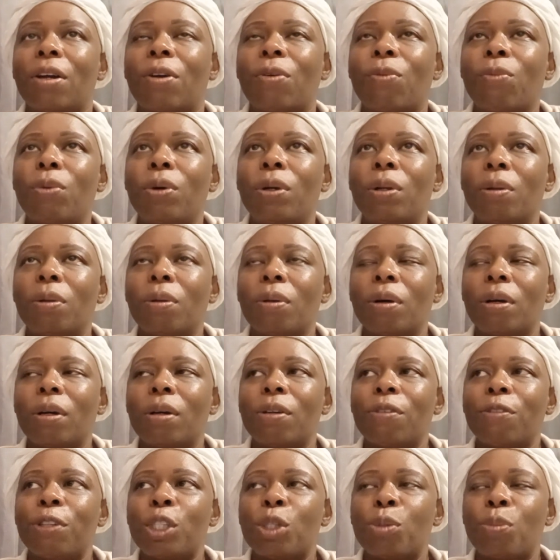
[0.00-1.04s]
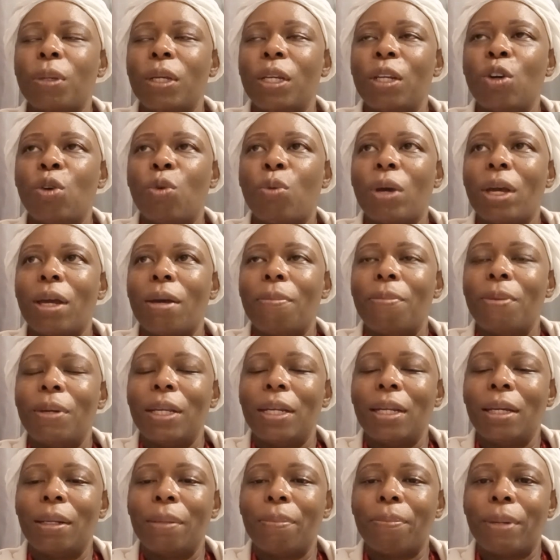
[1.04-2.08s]
will spin a web
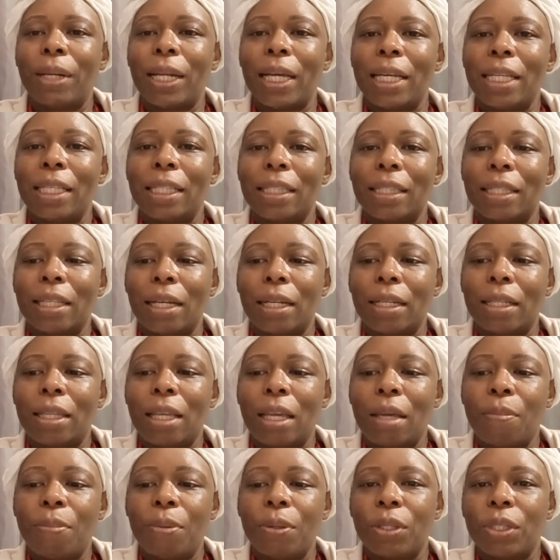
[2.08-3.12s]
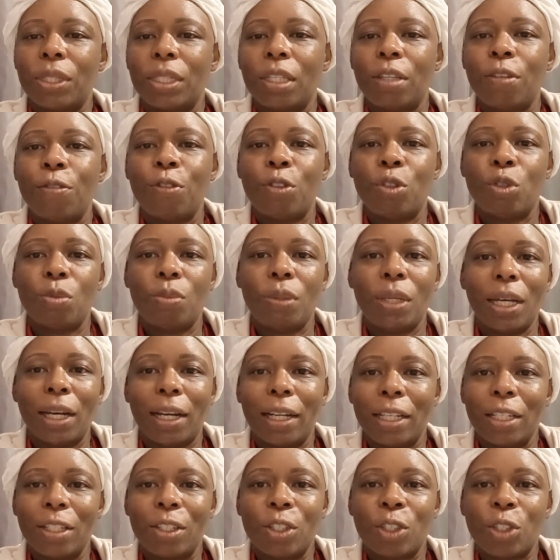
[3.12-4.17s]
in a place that they perceive to be
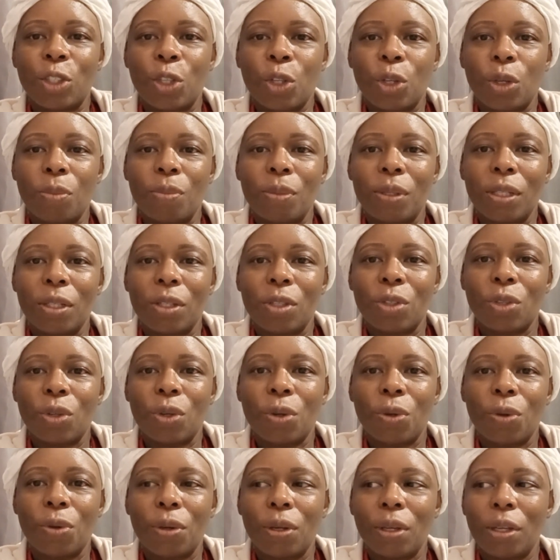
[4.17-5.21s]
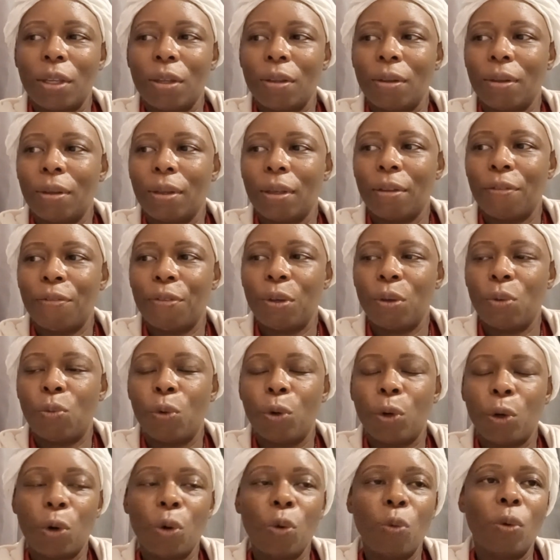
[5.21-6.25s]
undisturbed. So if you
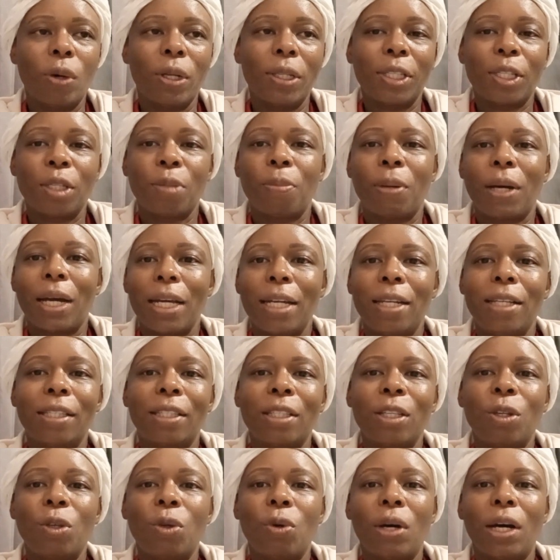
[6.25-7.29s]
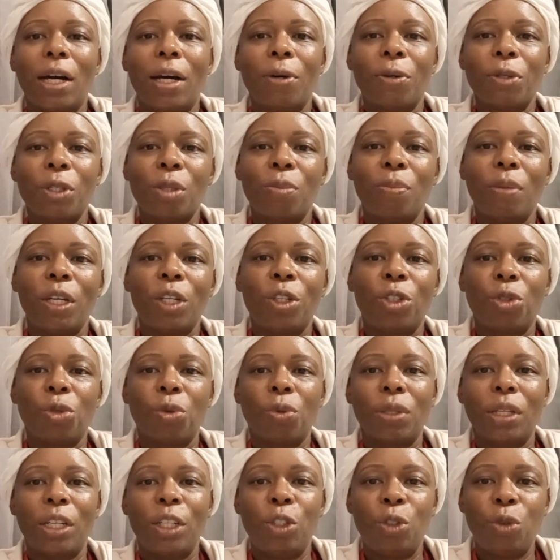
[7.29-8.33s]
don't want spiders in your house, make
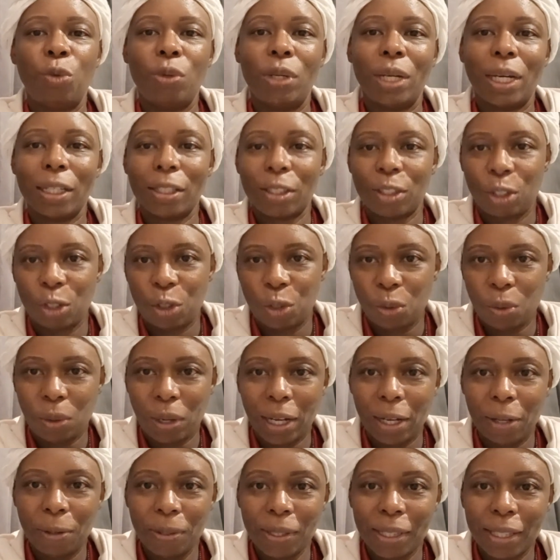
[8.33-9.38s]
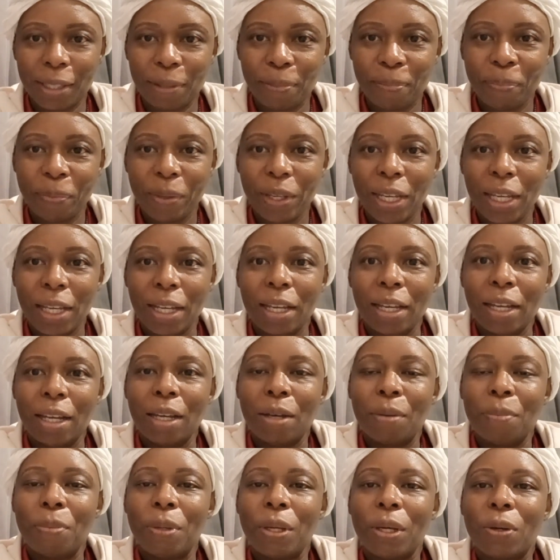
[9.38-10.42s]
sure that you dust your house
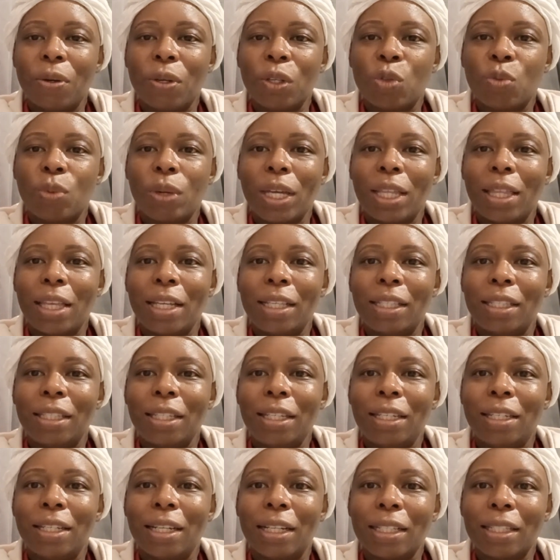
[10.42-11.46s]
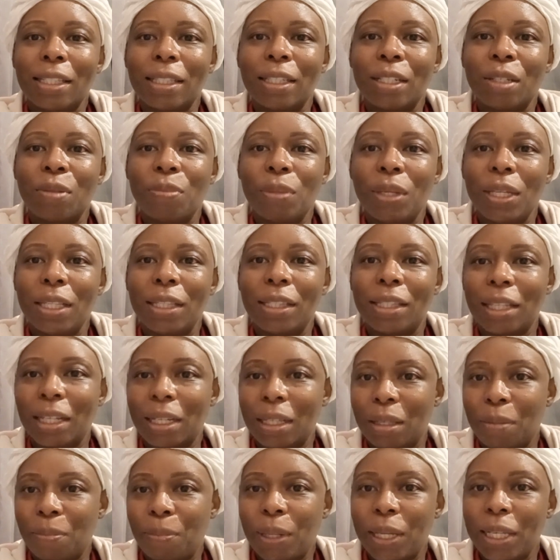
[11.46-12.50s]
because where they see dust, it means
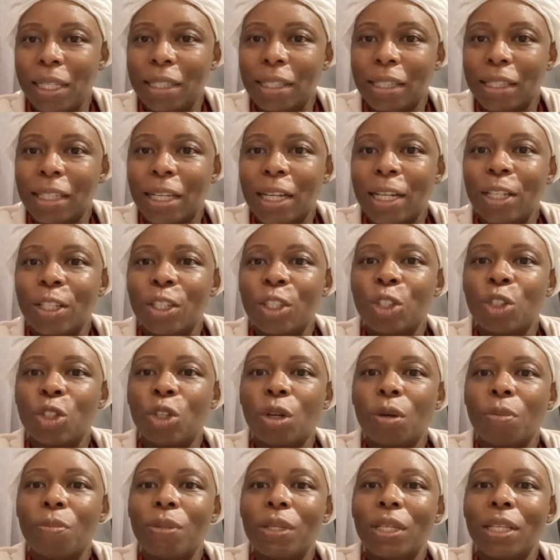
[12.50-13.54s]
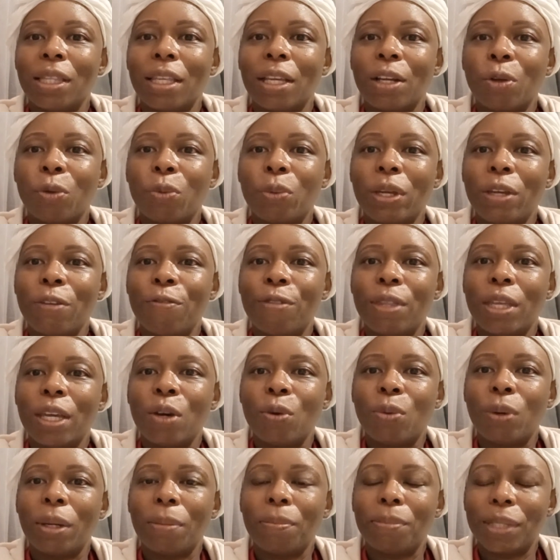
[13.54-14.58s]
that the place is undisturbed and they'll weave their
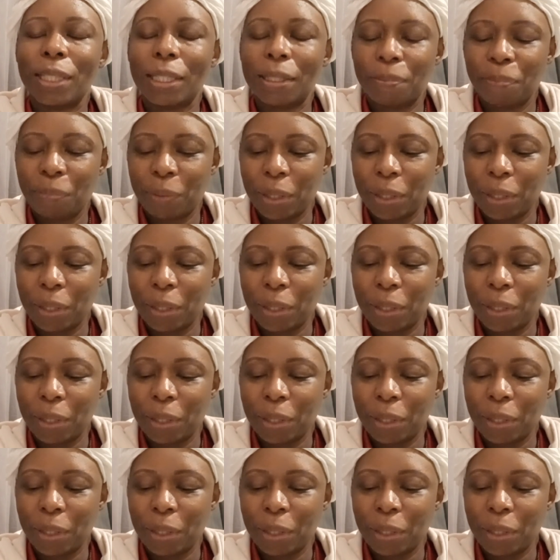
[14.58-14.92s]
webs.